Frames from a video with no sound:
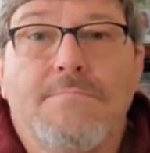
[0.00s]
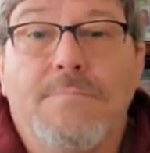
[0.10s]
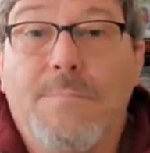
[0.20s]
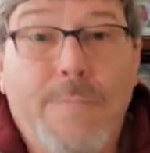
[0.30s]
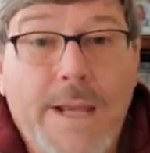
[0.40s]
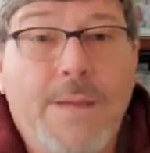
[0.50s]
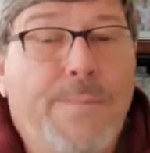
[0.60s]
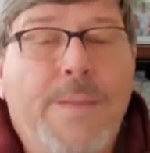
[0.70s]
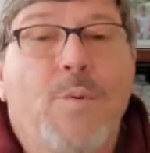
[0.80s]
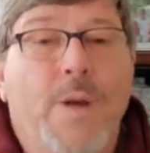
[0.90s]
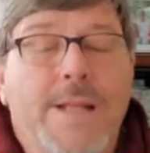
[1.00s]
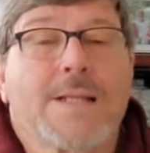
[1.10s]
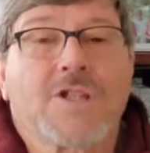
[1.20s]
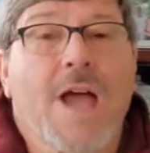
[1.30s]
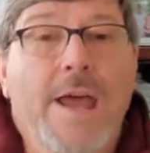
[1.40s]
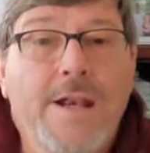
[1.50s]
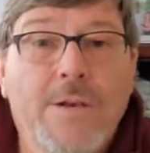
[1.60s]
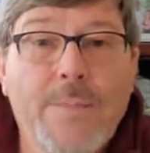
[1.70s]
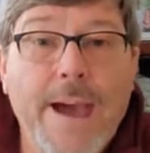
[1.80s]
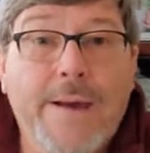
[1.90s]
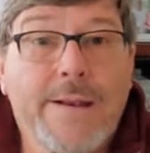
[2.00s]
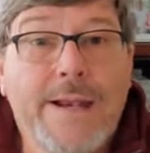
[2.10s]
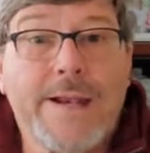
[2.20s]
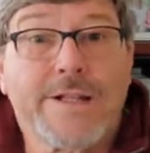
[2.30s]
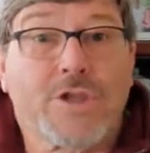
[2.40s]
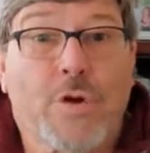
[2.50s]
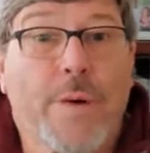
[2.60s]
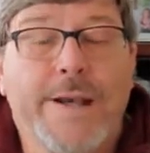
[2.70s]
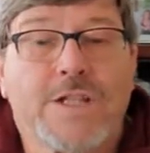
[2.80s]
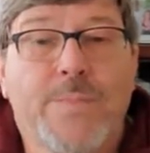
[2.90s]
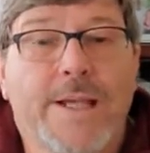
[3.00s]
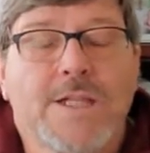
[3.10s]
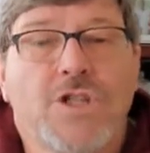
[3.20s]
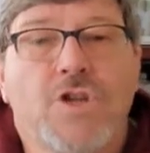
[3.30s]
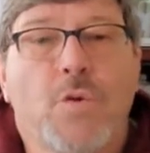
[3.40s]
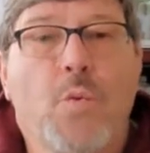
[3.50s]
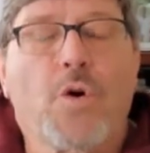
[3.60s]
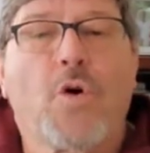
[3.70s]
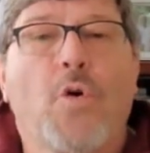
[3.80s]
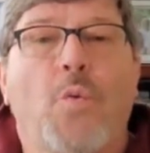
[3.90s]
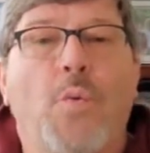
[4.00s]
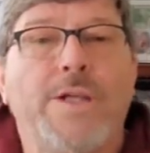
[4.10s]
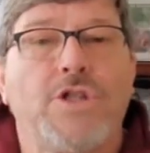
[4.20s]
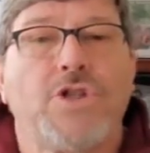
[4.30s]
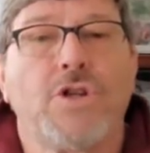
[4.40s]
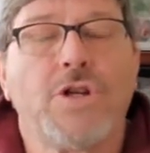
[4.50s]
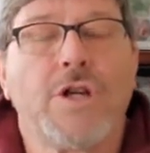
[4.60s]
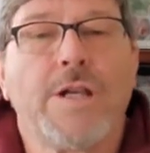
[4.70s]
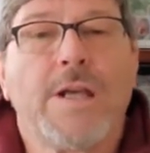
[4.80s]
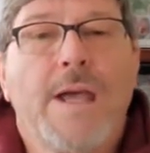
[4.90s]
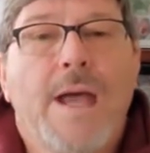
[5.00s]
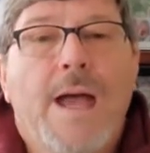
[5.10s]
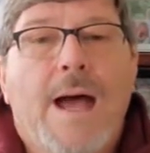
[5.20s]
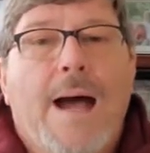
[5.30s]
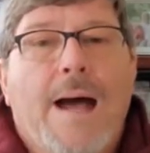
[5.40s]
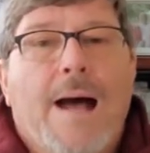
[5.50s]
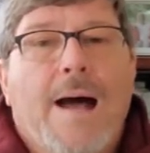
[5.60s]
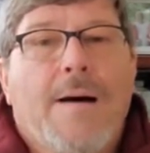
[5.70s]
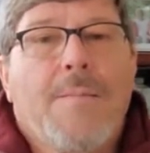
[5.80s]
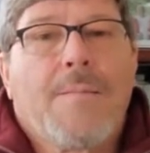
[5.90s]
many people get excited about, and it's the greatest message in the world. We should. Uh,